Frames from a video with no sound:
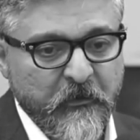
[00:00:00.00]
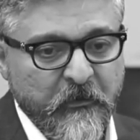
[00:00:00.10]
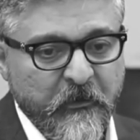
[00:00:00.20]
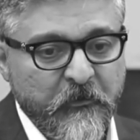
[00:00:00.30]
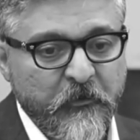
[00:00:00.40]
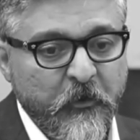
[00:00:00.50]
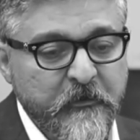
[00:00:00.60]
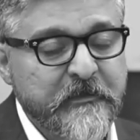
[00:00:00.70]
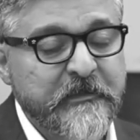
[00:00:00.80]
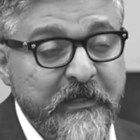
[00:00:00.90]
There's not
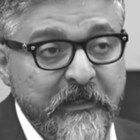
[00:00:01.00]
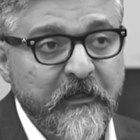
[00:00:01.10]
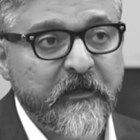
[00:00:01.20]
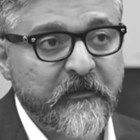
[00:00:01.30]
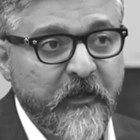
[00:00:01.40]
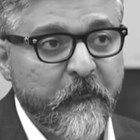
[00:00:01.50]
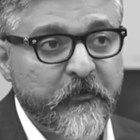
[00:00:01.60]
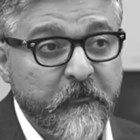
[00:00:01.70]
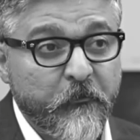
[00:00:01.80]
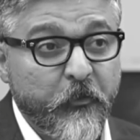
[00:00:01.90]
a single
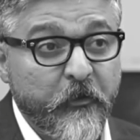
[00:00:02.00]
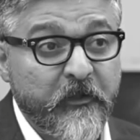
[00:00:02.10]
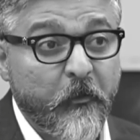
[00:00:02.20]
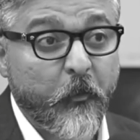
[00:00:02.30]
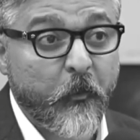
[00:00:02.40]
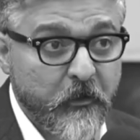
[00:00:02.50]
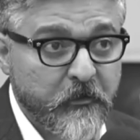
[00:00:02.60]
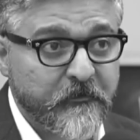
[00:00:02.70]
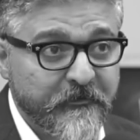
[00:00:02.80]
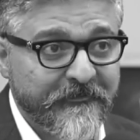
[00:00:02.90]
examination board in the
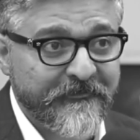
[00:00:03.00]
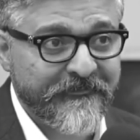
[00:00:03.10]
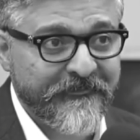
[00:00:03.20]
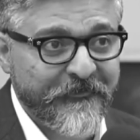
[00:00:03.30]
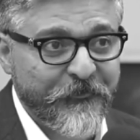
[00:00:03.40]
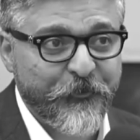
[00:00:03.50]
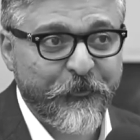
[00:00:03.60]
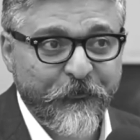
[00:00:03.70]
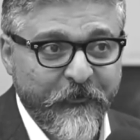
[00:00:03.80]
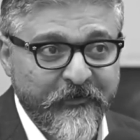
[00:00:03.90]
world who
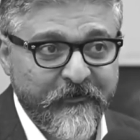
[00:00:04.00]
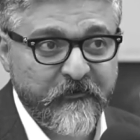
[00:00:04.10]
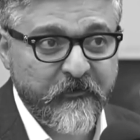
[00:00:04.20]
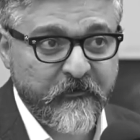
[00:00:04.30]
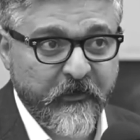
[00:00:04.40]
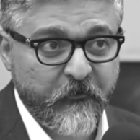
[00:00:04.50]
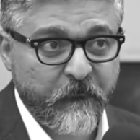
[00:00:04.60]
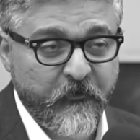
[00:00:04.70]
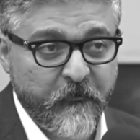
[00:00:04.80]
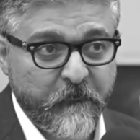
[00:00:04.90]
provides this kind
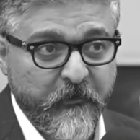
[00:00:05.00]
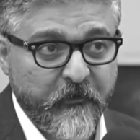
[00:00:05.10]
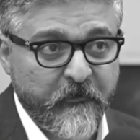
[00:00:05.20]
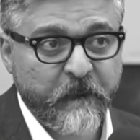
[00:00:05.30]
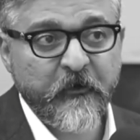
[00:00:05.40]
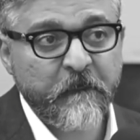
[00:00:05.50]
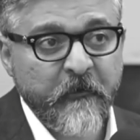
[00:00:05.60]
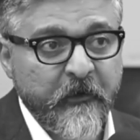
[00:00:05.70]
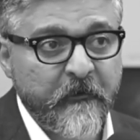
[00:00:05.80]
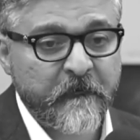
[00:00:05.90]
of feedback. The
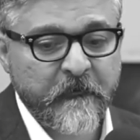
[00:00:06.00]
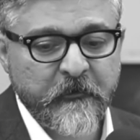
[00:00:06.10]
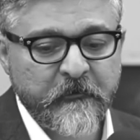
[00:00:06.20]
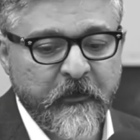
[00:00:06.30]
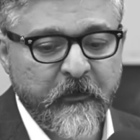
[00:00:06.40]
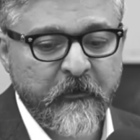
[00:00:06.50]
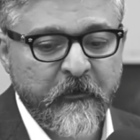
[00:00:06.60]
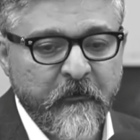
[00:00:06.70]
feedback is such that